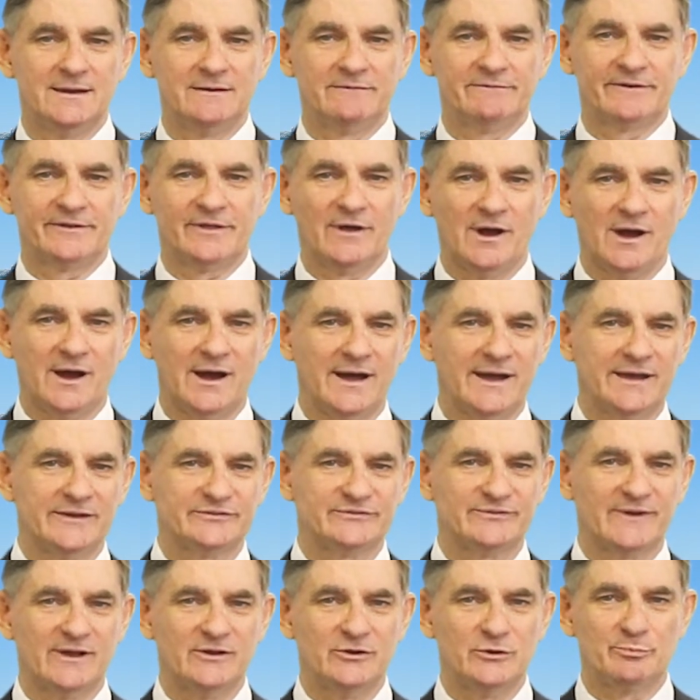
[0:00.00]
for the
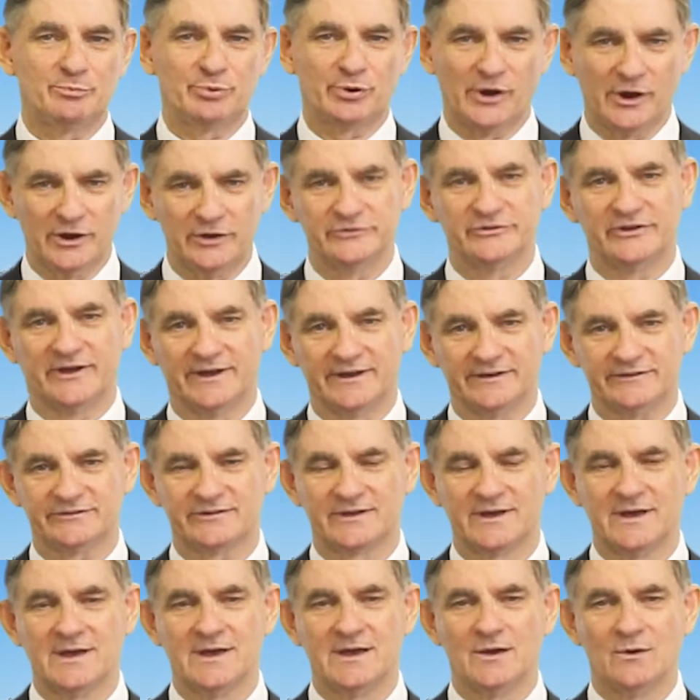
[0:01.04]
highest value projects
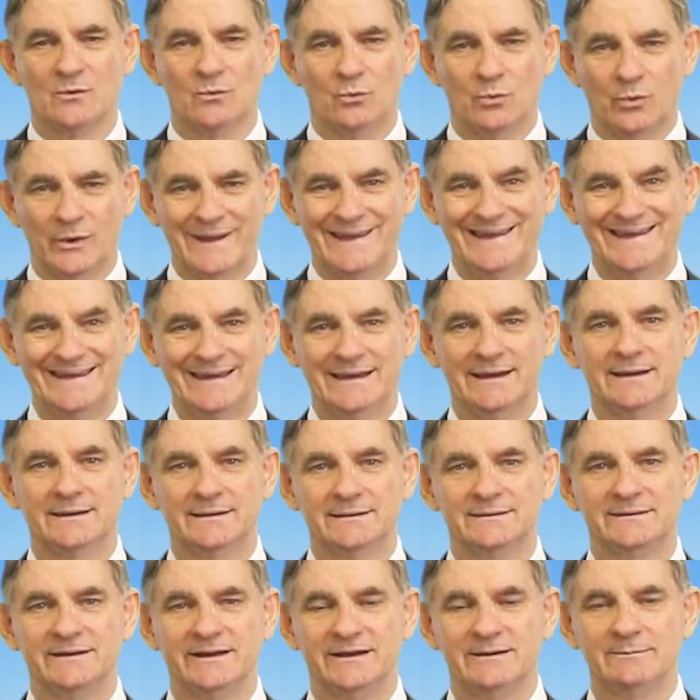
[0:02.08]
we
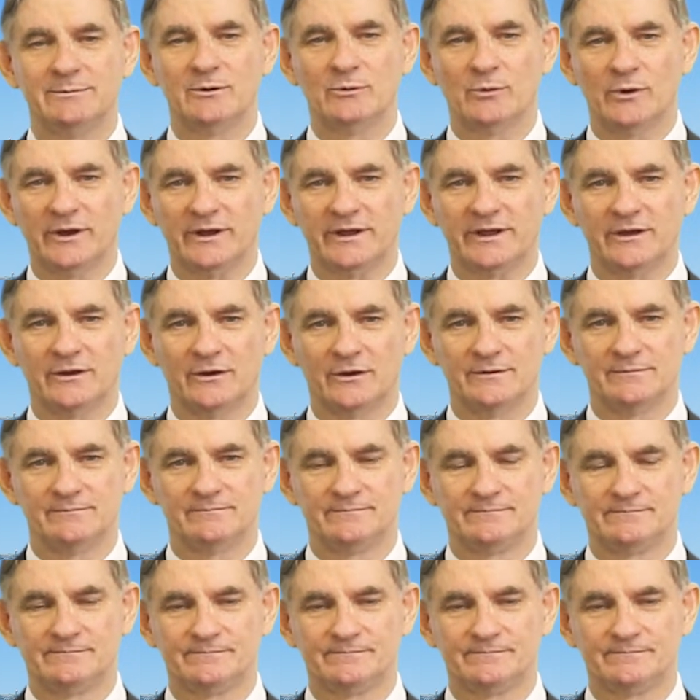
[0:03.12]
need to be working on.